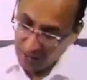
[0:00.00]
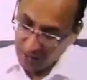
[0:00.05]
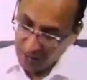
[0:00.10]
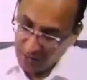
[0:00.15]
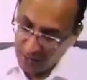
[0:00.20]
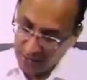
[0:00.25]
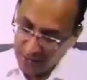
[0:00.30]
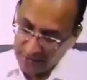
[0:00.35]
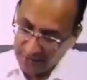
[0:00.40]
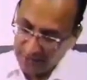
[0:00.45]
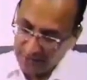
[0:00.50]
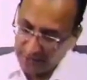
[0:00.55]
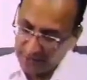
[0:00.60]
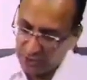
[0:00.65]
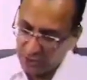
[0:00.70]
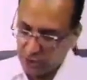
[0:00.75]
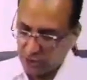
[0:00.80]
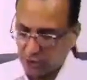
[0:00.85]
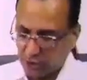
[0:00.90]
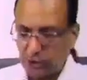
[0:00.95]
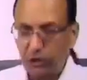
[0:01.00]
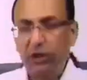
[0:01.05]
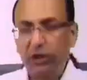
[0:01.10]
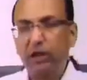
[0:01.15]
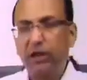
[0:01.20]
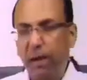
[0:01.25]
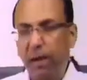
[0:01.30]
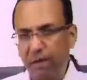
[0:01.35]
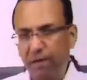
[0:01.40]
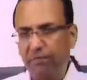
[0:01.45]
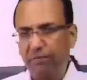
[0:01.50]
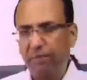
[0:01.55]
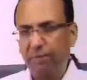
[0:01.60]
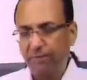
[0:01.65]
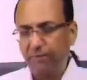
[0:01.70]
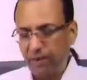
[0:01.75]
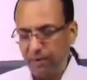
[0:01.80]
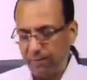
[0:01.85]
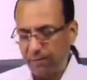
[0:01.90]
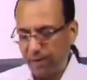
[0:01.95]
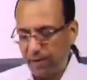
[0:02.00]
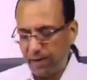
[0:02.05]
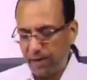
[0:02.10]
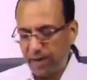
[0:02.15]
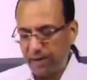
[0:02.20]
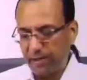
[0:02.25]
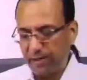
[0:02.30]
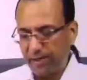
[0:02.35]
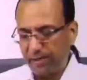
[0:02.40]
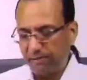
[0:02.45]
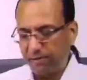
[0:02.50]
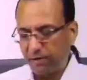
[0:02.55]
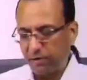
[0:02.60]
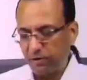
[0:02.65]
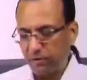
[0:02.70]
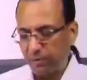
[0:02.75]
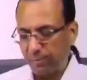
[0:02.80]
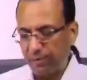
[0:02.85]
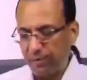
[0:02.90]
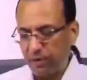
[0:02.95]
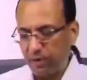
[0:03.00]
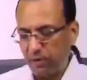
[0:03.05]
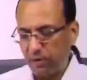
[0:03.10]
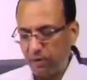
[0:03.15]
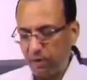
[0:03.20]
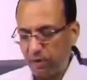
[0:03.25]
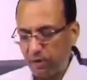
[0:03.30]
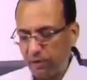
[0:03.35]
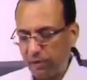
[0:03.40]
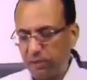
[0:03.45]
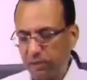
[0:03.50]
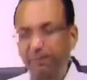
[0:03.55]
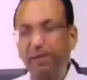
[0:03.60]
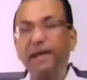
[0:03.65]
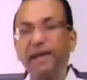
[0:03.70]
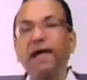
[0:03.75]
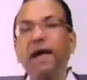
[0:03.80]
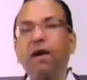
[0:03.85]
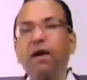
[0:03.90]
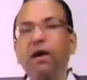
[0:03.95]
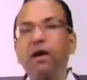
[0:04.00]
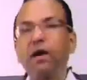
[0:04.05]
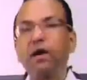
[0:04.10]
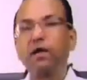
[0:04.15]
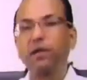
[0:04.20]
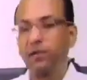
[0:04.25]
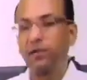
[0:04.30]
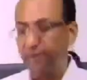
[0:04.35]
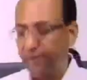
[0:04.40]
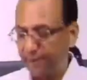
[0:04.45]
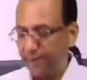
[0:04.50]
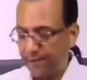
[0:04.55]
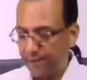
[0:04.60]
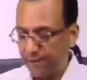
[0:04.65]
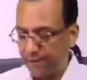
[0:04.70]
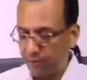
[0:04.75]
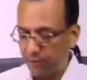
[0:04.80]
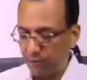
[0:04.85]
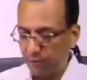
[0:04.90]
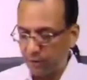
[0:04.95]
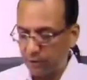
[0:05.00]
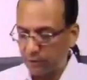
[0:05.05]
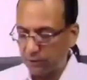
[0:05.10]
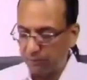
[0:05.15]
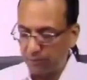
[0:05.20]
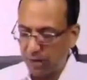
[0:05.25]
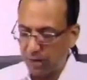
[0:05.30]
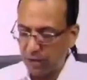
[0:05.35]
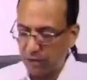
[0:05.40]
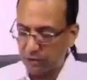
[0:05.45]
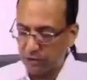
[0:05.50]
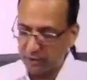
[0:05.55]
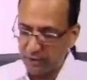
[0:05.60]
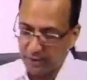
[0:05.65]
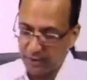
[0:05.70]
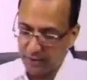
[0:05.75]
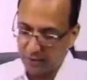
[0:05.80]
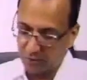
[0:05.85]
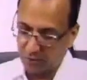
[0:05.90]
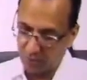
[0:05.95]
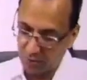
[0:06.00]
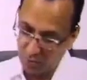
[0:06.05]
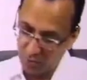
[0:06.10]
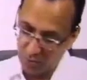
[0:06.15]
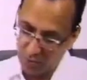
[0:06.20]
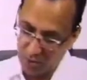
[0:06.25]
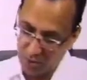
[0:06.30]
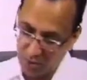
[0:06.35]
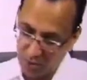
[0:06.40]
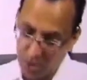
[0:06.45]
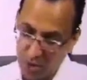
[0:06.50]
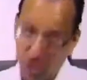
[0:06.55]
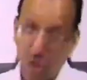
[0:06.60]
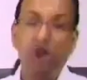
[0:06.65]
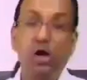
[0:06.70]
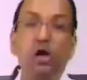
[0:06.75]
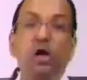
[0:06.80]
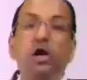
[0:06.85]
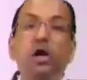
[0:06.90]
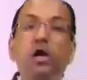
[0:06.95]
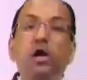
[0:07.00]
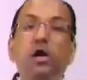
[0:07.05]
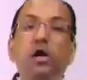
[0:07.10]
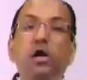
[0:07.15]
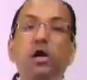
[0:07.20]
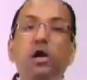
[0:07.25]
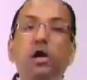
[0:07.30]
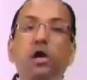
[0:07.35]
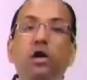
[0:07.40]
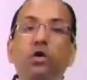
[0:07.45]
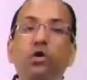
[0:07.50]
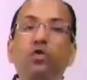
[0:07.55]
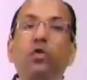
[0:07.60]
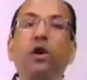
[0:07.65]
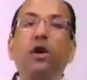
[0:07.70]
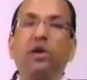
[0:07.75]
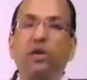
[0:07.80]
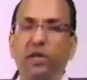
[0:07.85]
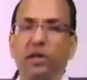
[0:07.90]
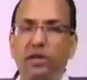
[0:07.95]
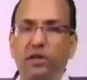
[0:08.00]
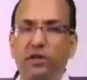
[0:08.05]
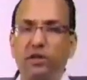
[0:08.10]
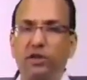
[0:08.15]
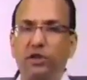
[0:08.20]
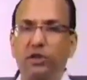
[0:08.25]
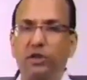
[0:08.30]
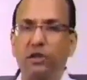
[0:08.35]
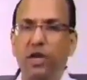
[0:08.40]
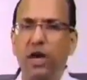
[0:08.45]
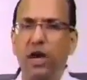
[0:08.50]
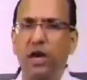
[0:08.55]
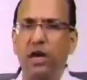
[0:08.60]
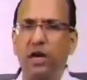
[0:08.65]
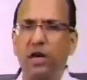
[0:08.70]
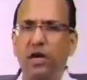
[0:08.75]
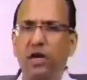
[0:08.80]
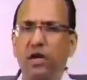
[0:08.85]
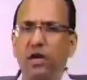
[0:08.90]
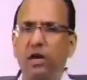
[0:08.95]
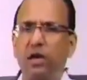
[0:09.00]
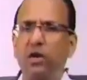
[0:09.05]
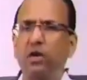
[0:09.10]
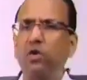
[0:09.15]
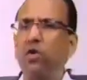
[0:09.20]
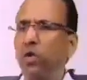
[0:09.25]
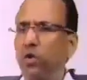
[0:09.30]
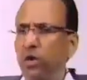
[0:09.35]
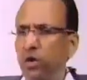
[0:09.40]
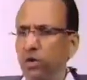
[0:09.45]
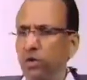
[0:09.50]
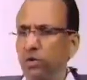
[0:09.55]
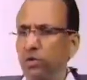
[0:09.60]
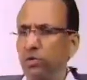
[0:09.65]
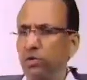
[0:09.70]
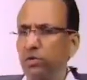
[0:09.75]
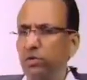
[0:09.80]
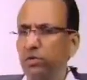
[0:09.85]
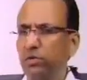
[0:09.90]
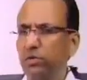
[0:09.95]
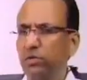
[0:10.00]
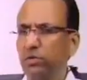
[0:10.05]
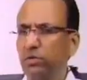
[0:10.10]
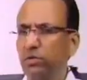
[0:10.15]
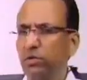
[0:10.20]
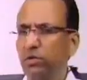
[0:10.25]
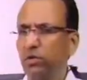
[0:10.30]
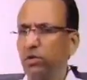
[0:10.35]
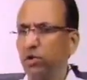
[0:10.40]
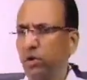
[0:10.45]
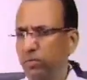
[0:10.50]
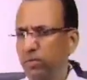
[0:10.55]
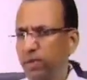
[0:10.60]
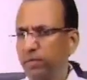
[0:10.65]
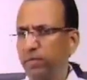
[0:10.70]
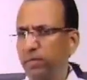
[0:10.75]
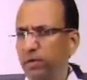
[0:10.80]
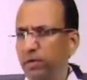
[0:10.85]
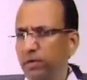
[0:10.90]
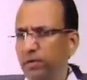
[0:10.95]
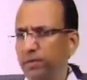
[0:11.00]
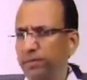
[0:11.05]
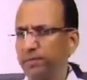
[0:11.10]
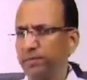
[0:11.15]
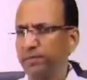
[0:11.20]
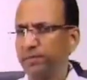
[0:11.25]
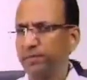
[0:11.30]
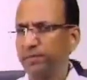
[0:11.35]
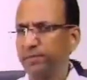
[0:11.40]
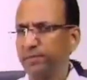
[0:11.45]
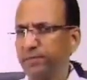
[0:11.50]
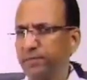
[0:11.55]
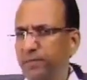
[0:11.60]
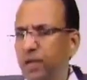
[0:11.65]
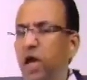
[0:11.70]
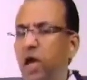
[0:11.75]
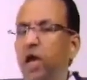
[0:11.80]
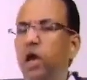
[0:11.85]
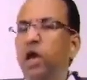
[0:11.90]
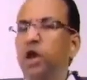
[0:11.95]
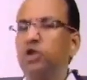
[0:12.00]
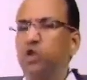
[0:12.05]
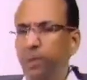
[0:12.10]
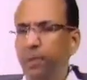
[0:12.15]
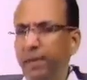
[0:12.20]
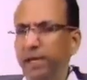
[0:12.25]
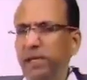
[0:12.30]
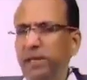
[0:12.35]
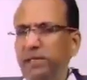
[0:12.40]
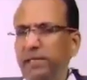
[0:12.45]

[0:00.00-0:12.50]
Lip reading: it is coming from midbrain at the level of superior colliculus, periaqueductal gray. It was passing through the two arteries I told you. Do you remember? Superior